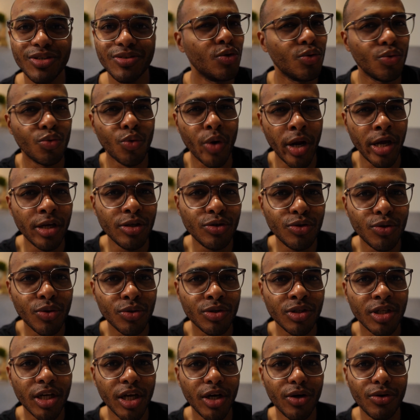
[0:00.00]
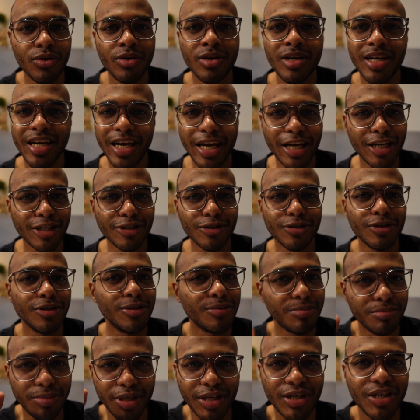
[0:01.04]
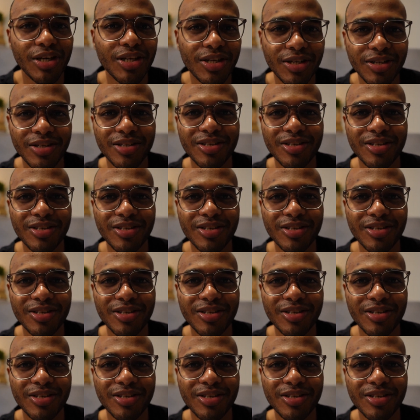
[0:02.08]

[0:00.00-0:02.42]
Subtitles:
Raise your sail and begin.